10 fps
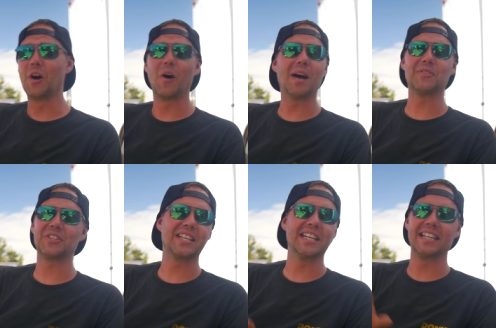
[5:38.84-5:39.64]
no, I'm
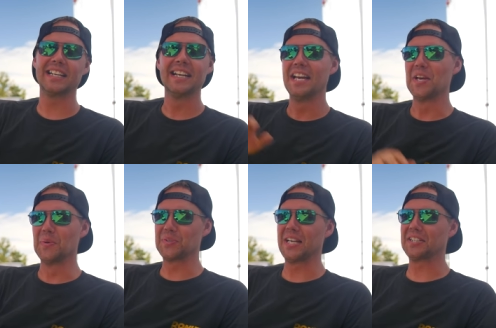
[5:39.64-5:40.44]
just kidding. It
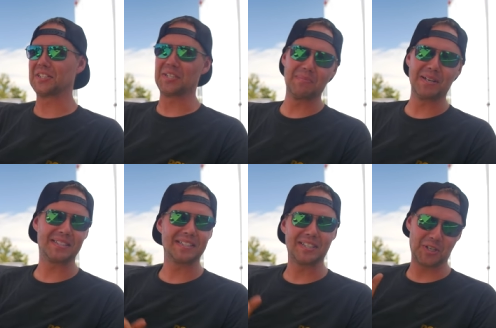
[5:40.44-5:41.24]
was actually the
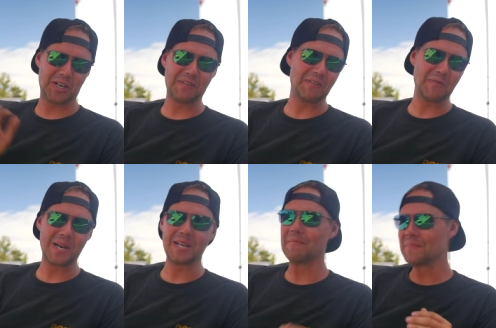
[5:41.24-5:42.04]
best decision I've ever
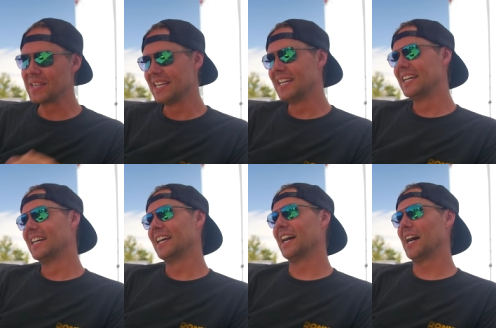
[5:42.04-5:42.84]

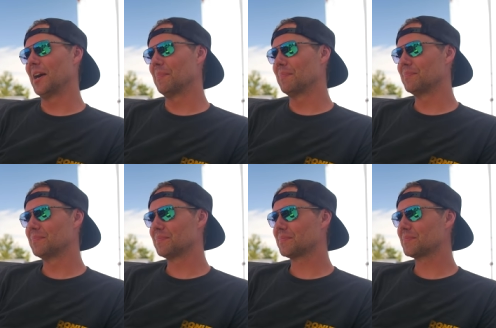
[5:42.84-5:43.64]
made. Um,
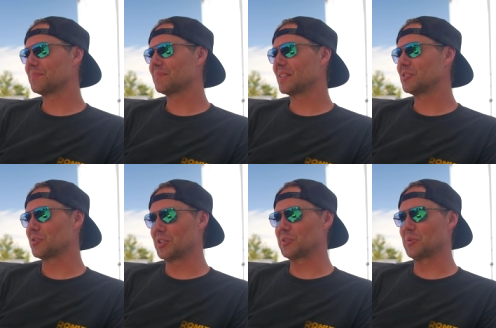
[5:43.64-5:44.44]

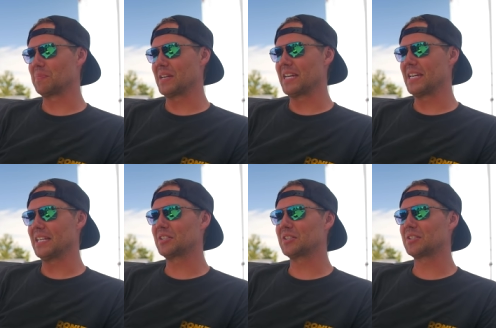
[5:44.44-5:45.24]
so this would
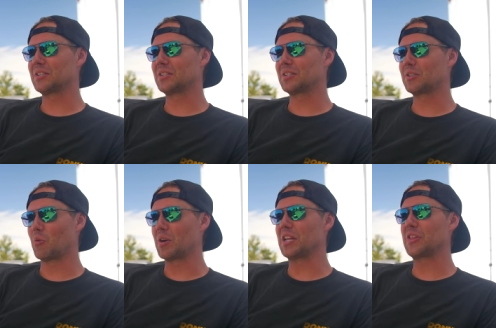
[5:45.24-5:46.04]
be
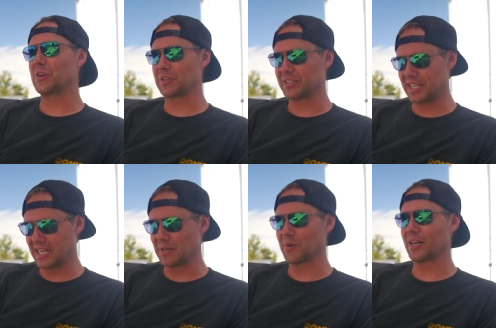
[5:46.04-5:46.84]

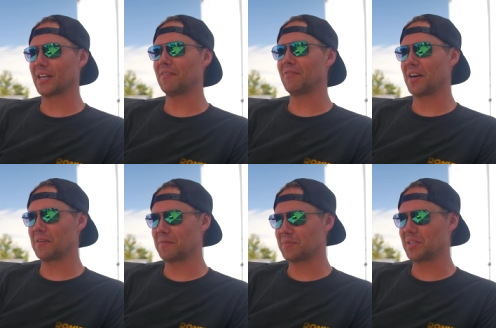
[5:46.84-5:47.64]
2013 when I got
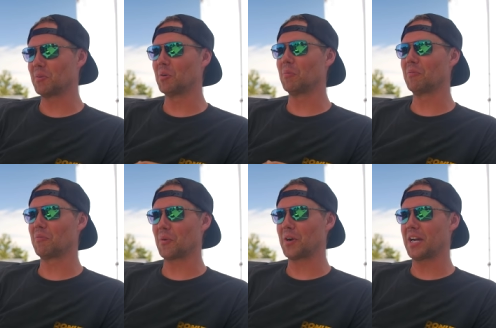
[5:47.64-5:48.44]
fired from T-Mobile
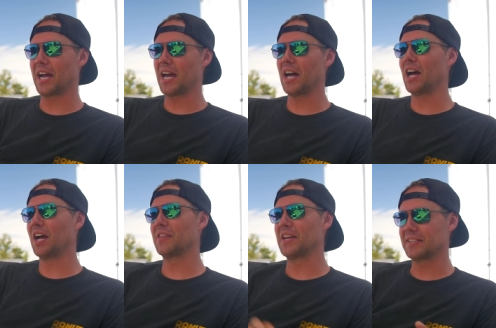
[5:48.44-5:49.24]
for a,
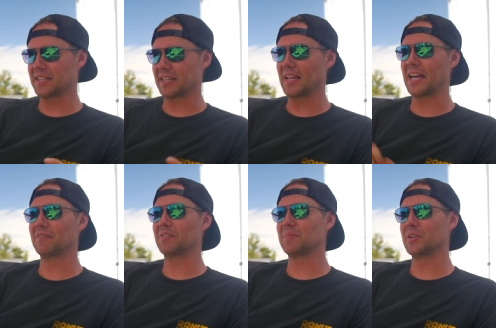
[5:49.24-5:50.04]
uh, they said lack
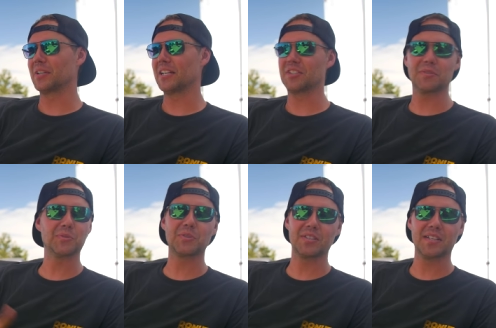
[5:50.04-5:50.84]
of communication. It
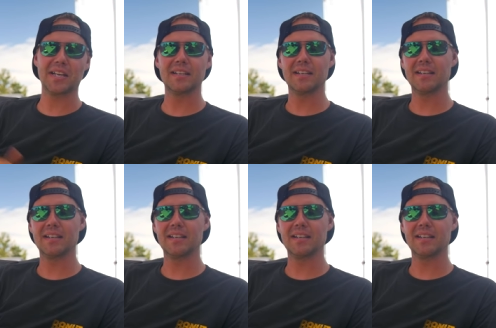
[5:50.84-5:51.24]
was because I,